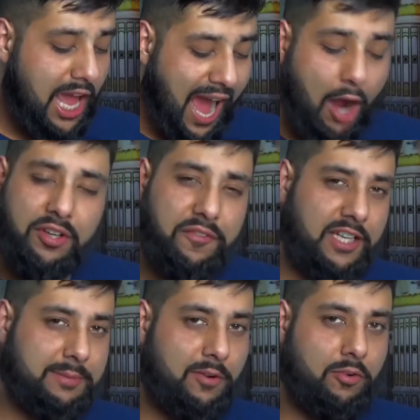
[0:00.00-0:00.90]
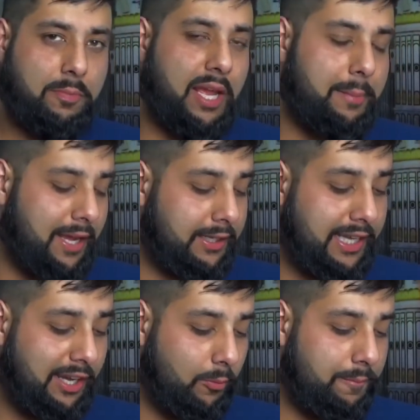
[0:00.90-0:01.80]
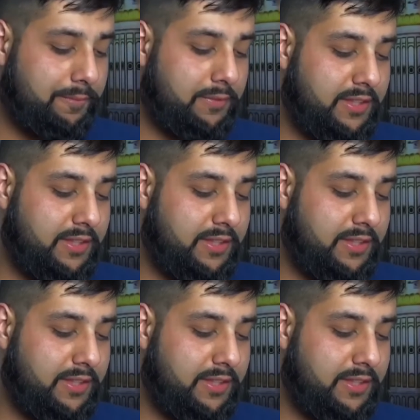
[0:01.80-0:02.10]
How did Fatima reply back? Now,